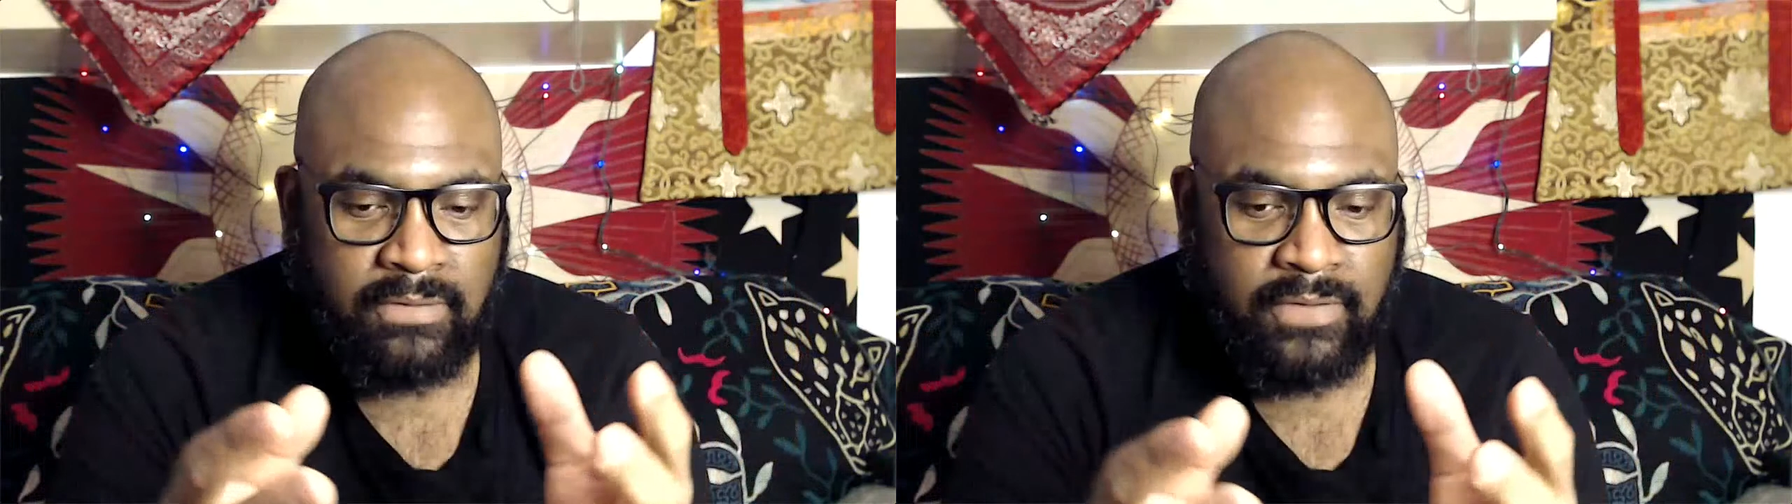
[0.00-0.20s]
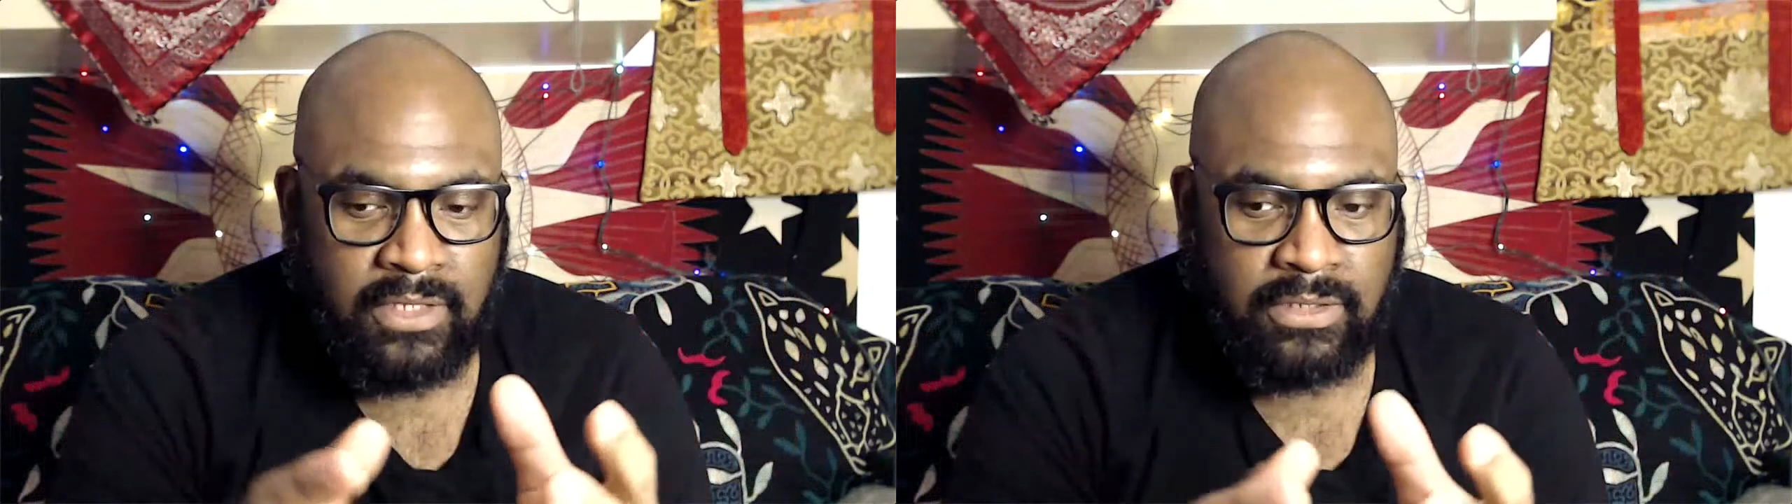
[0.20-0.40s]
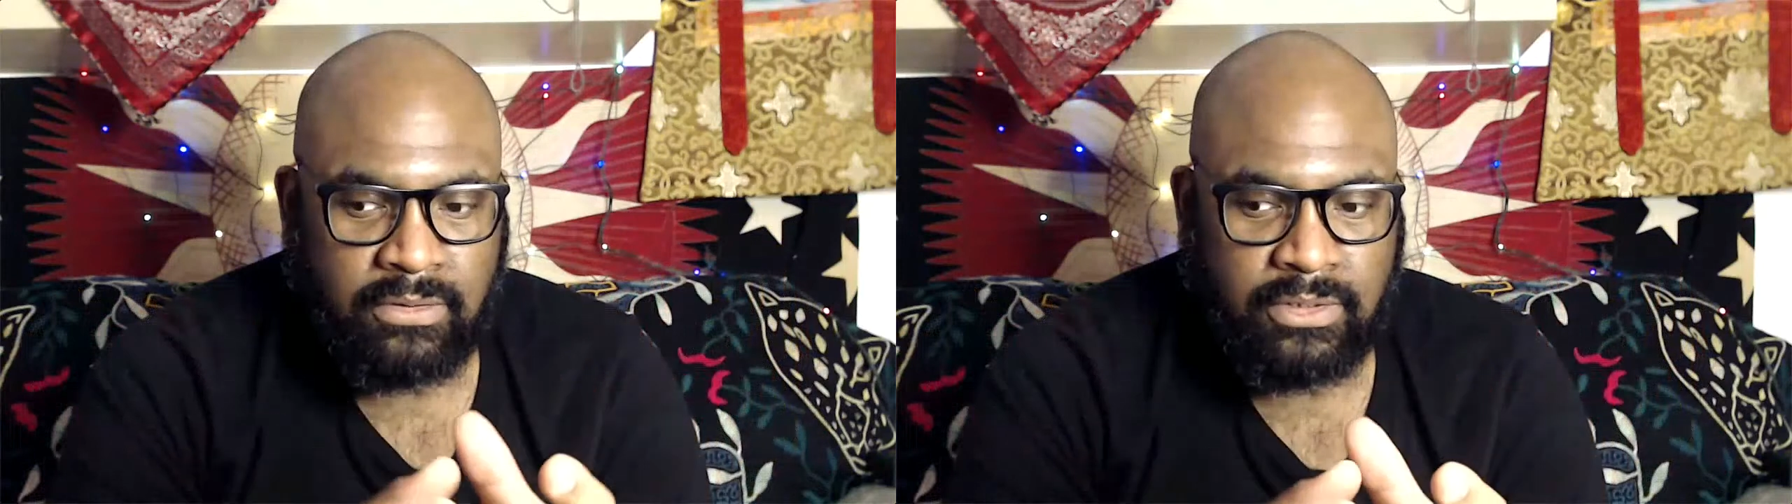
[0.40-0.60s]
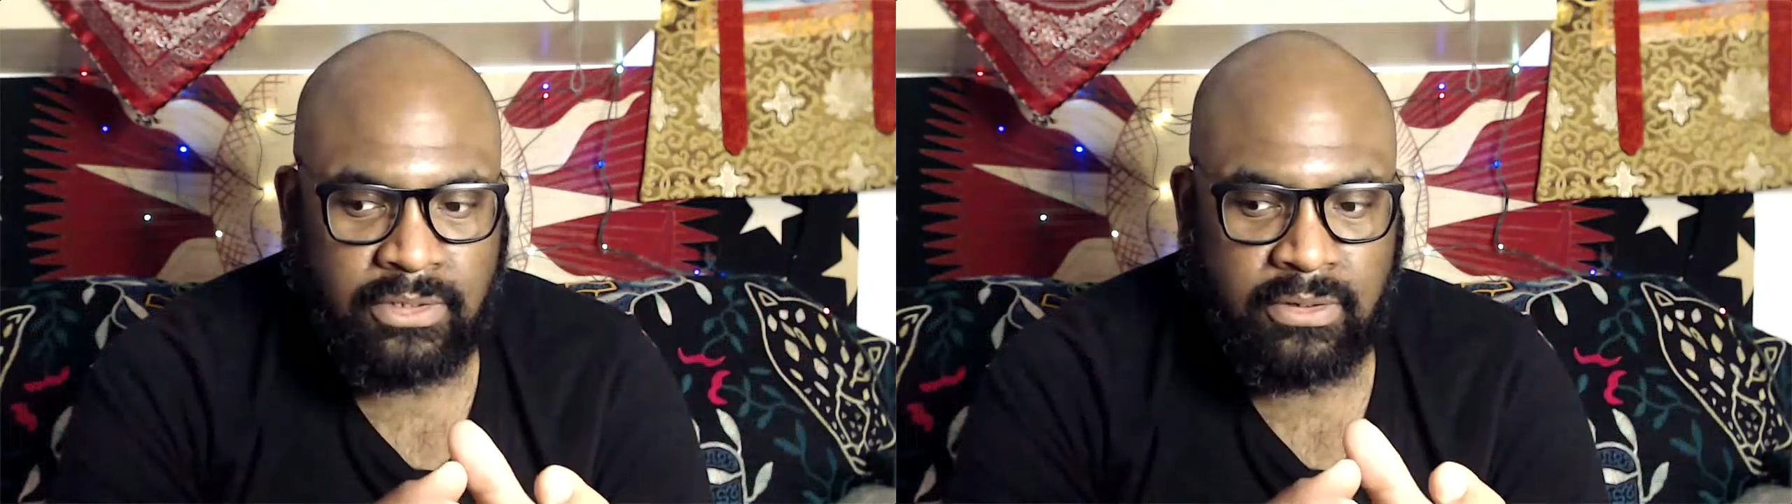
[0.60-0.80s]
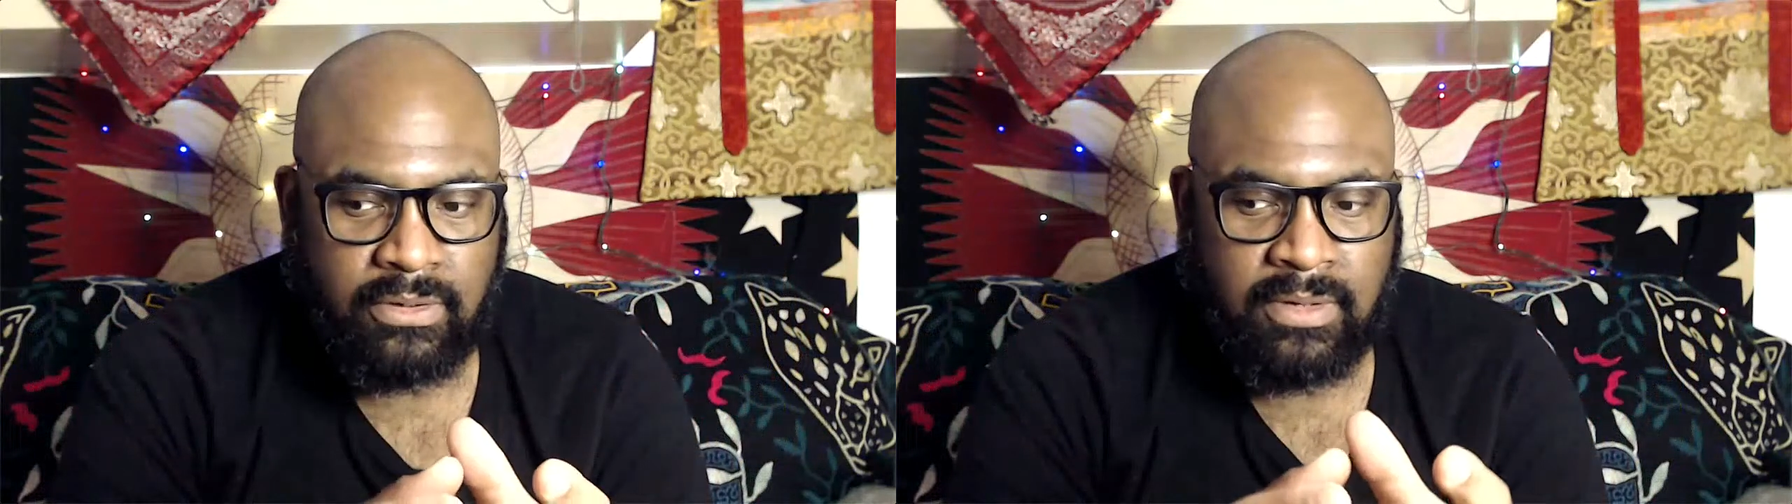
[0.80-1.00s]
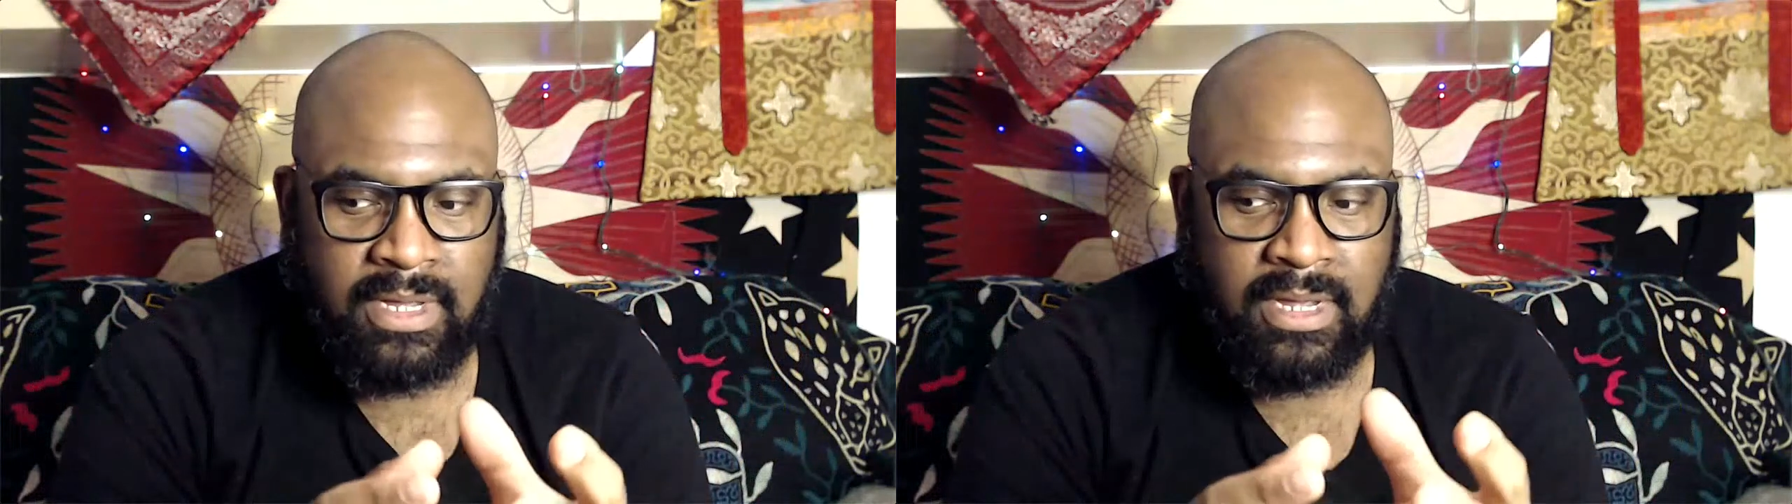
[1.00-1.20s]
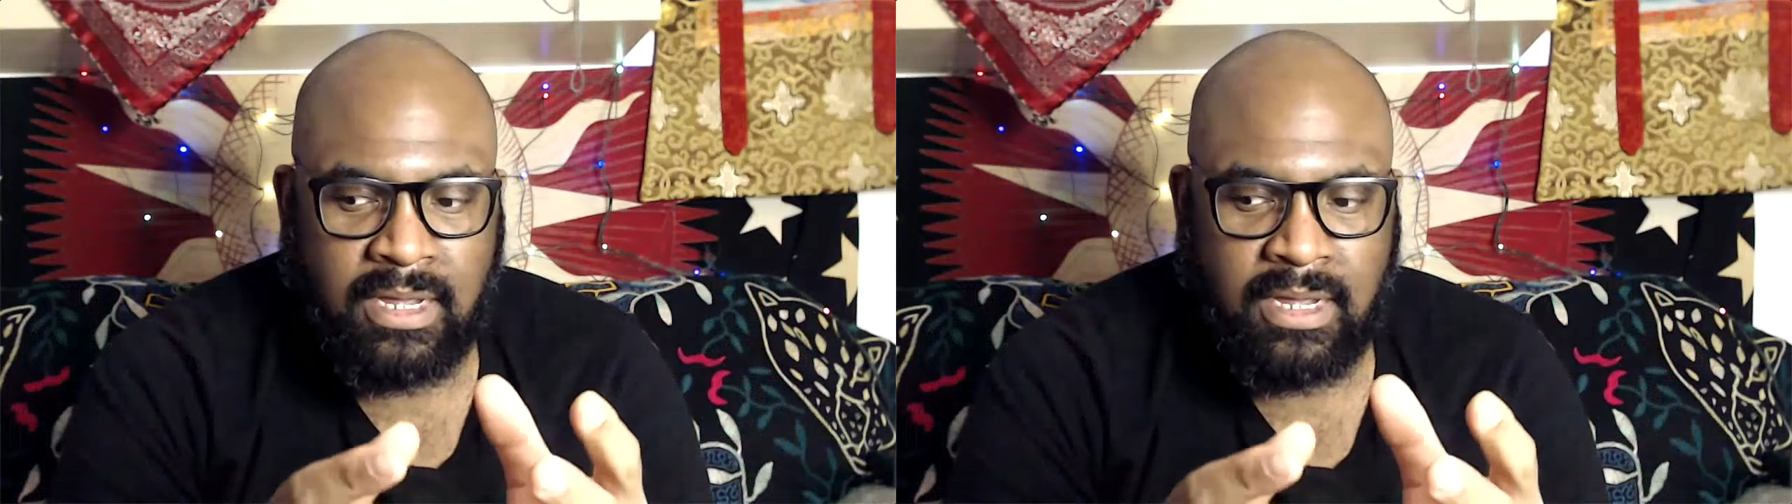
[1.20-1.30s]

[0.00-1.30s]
and the social,